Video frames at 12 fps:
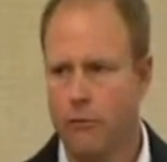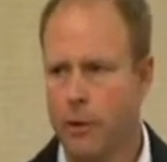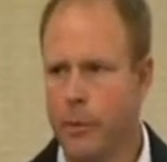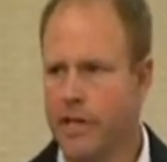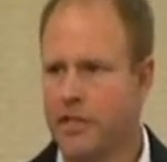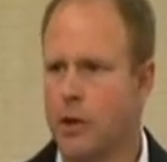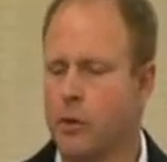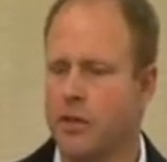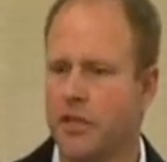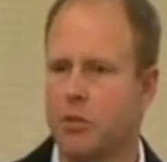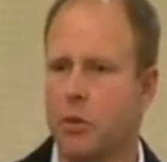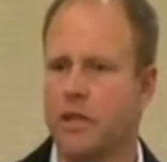3 weeks
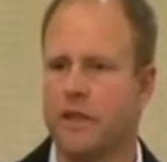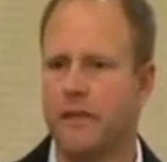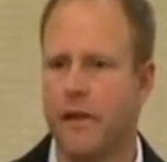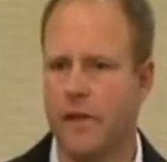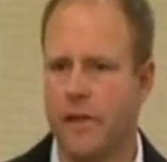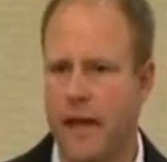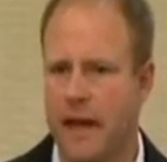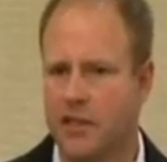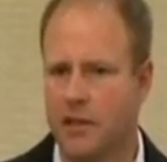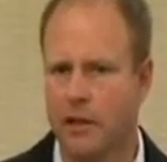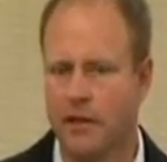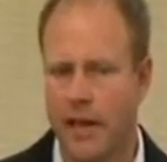ago, he just won his 5th
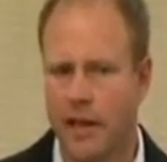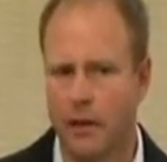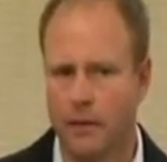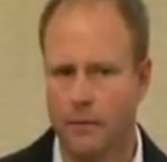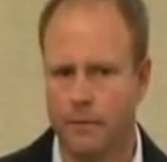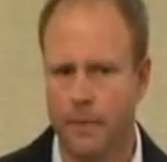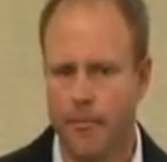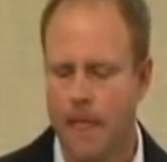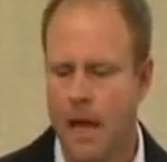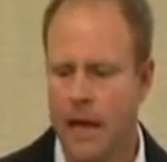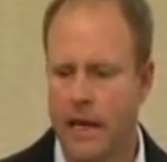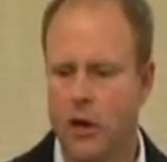national title.
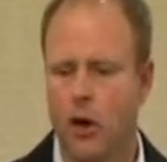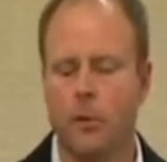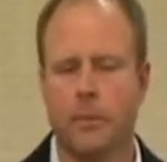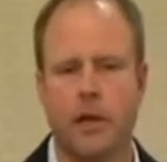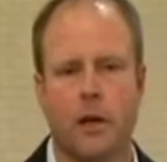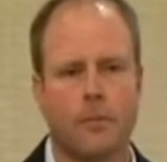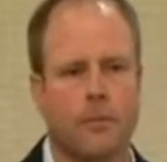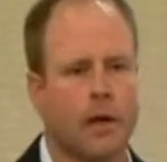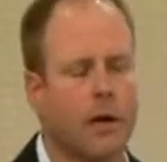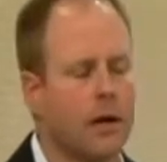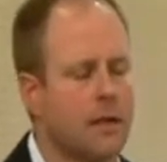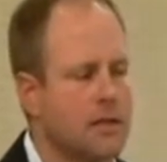And he called me
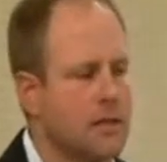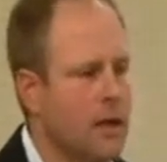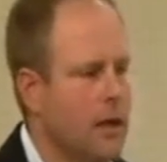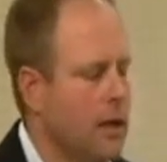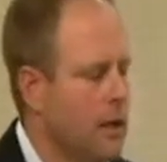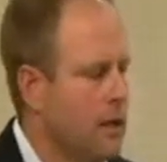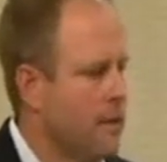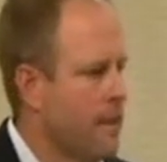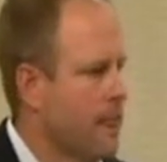up because